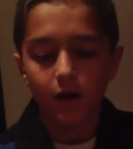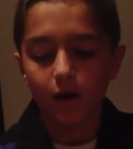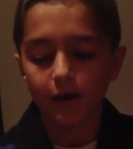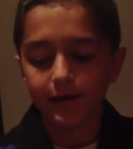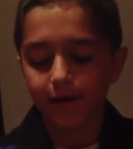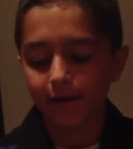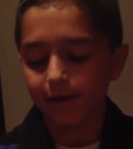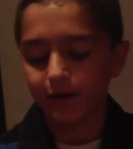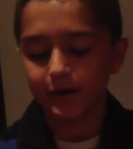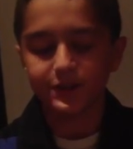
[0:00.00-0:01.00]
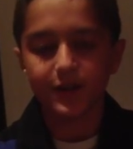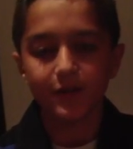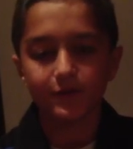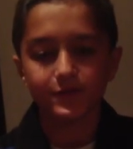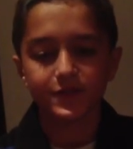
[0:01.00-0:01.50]
Uh, yeah, uh, shout
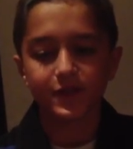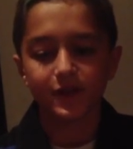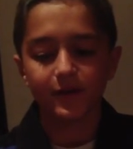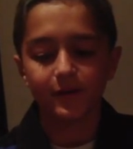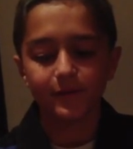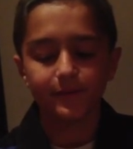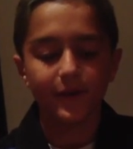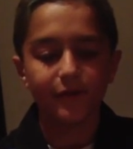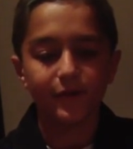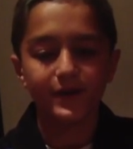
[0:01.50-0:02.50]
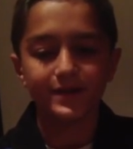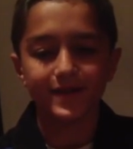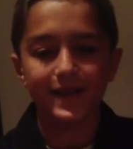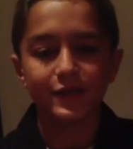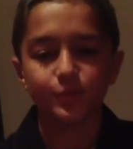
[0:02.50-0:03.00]
out to my friends
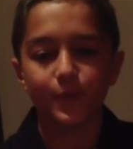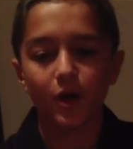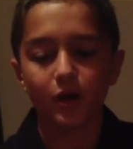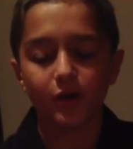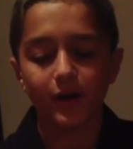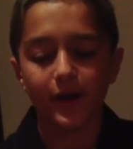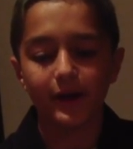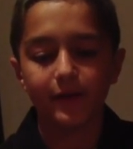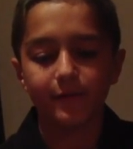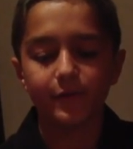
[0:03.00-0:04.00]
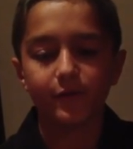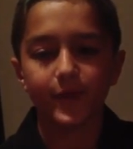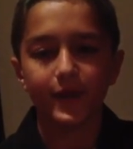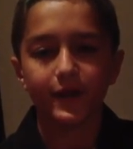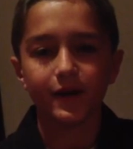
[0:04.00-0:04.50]
Andrew Poller and Phil
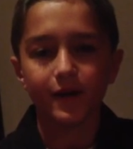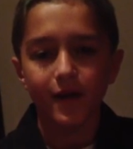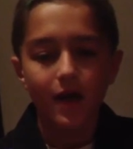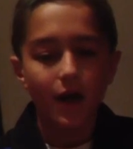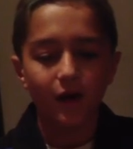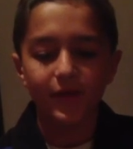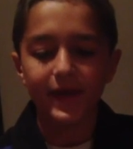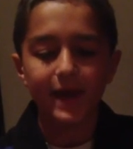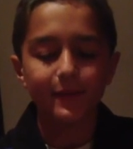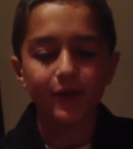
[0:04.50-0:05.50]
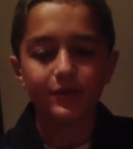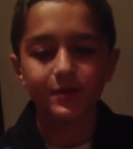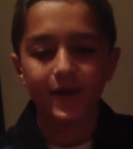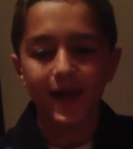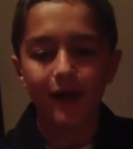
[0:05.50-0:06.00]
Pena. Uh, they came down to
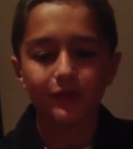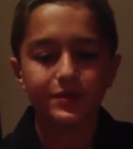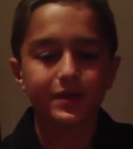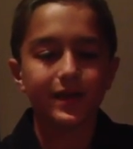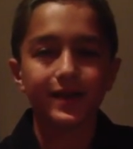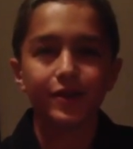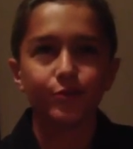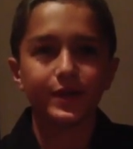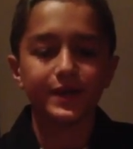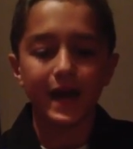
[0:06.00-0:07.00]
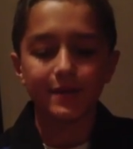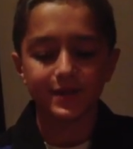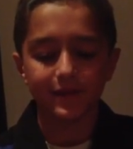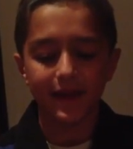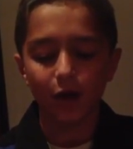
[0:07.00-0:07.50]
my house like three times
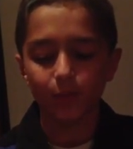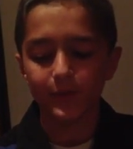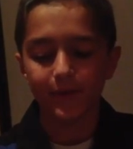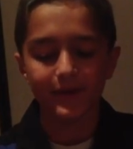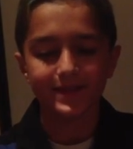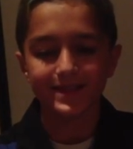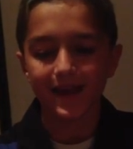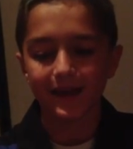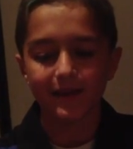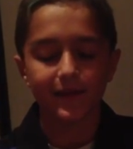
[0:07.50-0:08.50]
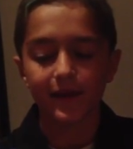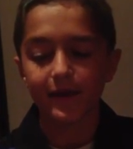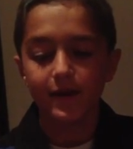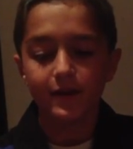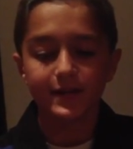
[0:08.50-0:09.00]
and they helped me make this deck and they
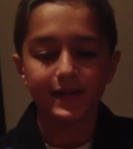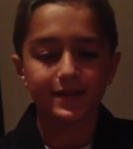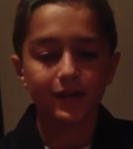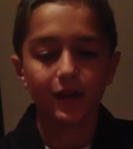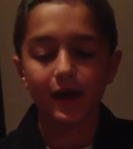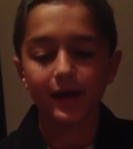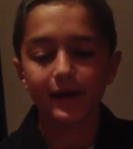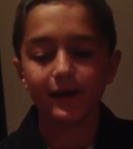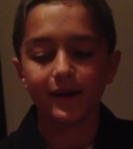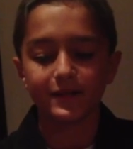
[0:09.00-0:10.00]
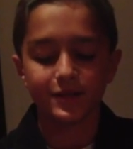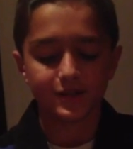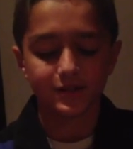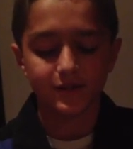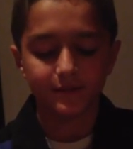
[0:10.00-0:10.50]
tested a lot and it just
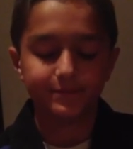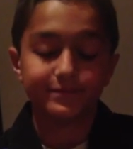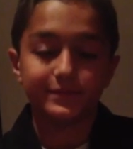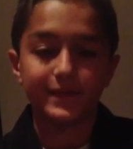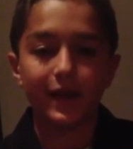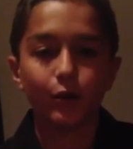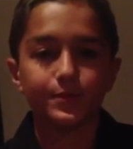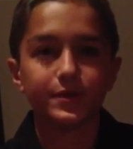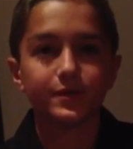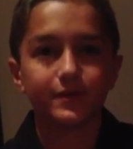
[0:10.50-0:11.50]
it helped.